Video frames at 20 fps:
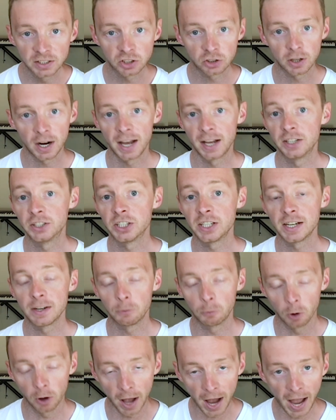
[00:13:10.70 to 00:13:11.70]
strategy
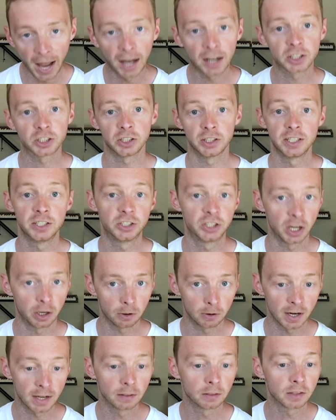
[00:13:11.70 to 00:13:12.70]
will actually
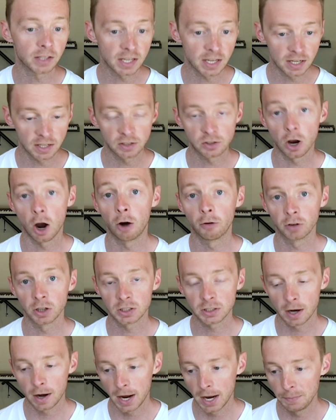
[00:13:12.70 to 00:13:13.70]
generate leads over
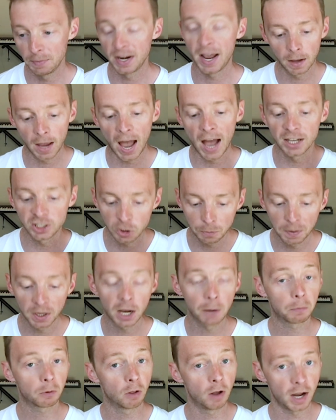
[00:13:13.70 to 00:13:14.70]
time. And as you pick
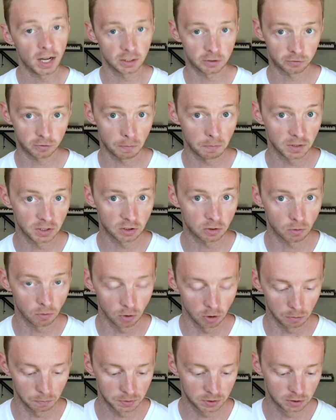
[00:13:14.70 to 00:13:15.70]
up clients from these
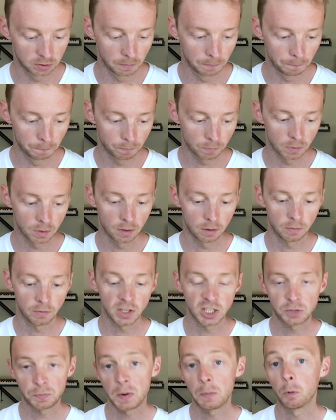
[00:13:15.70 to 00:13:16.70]
groups,
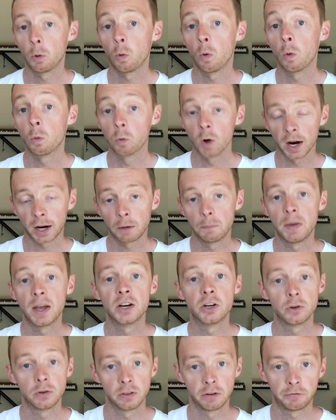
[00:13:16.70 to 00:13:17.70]
these people will
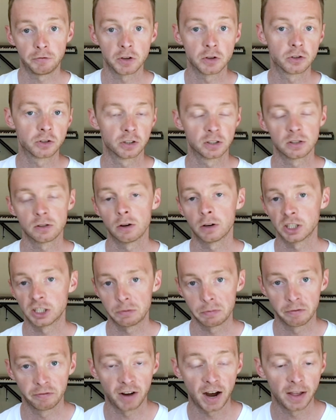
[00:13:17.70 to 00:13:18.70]
recommend you in the future as long as you
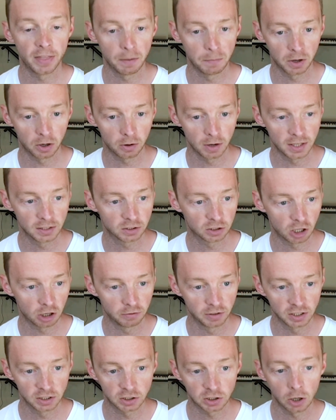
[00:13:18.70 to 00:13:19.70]
provide them a great
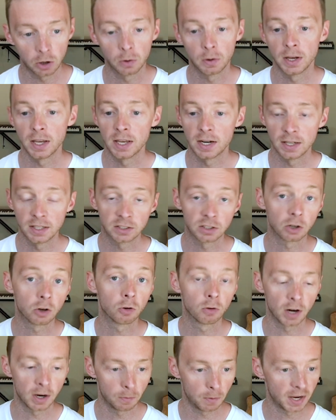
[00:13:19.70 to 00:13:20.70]
service. So it is a
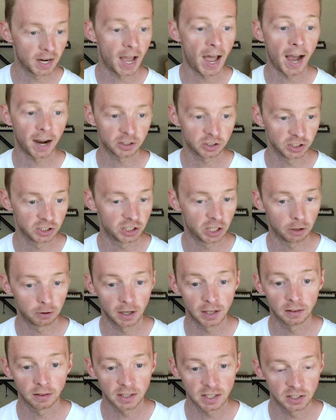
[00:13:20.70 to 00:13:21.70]
great way to actually
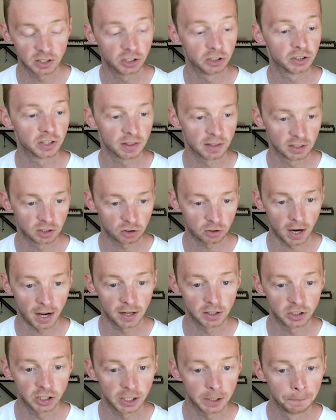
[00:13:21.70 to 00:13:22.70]
generate leads using this
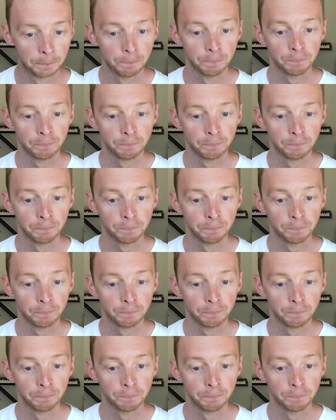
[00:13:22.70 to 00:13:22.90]
strategy.